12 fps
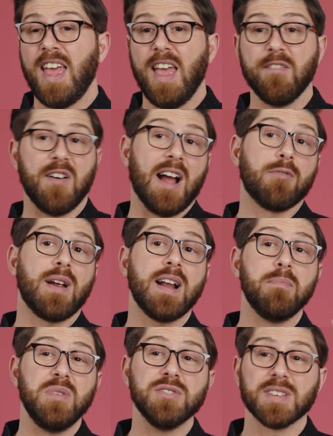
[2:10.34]
if I ran
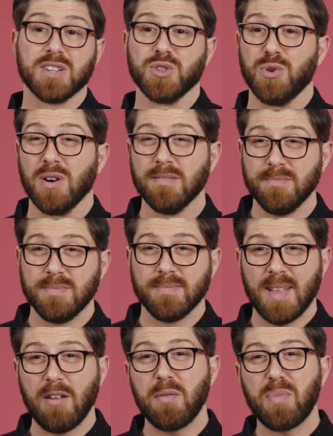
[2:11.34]
a music store,
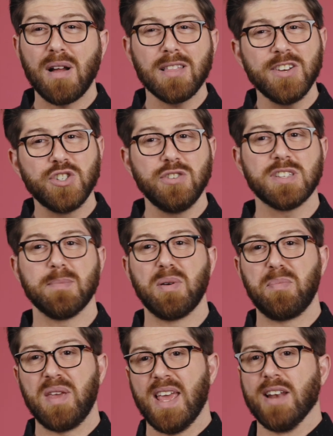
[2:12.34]
I would probably choose to
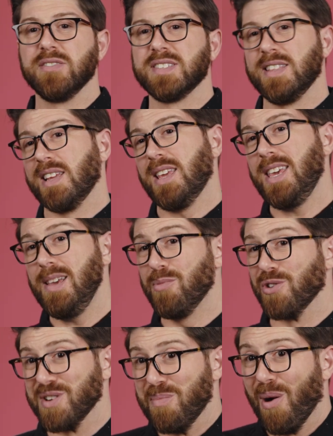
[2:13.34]
put pianos in the
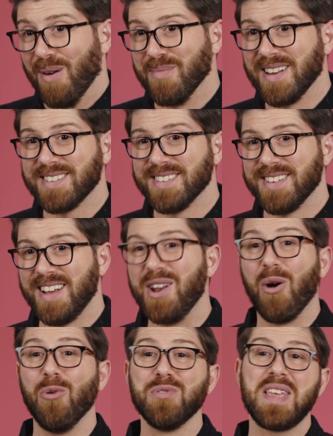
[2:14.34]
keyboard department
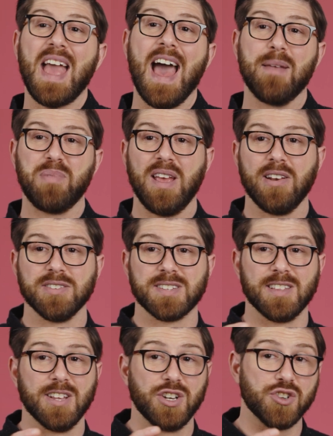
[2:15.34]
and only add pianos
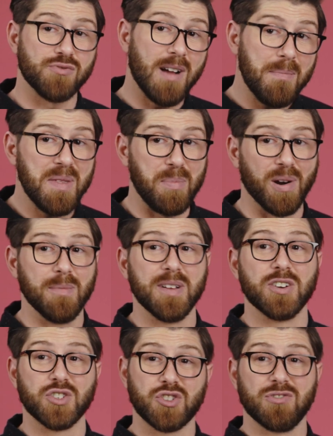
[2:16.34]
to the drum
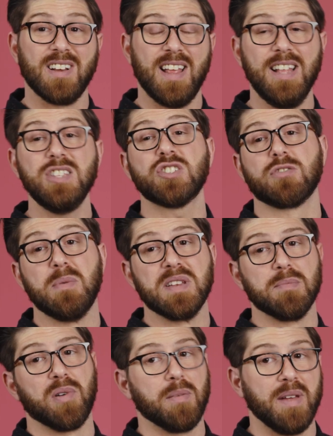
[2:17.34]
department or string instrument
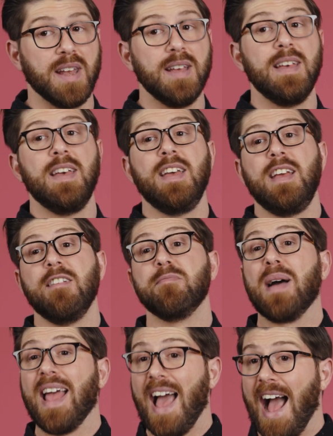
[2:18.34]
department if
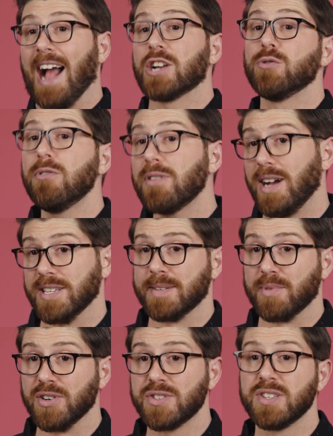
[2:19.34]
my actual
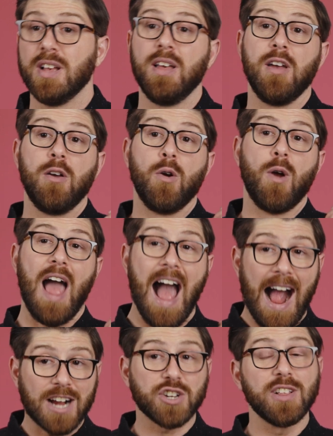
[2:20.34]
customers
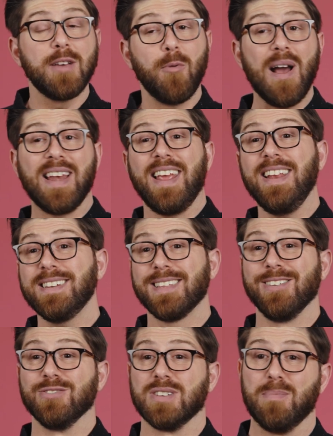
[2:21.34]
actually went into
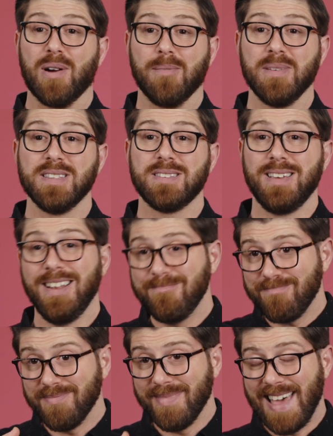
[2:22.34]
those departments
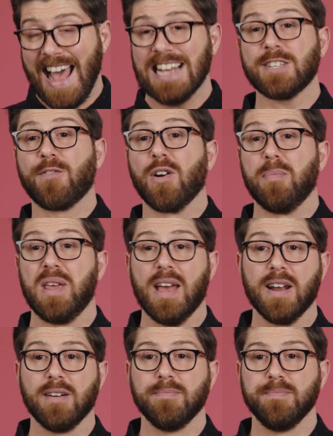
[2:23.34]
and asked for a
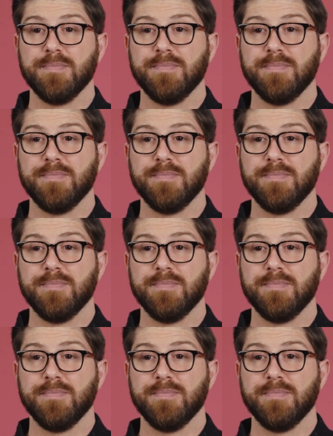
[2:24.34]
piano.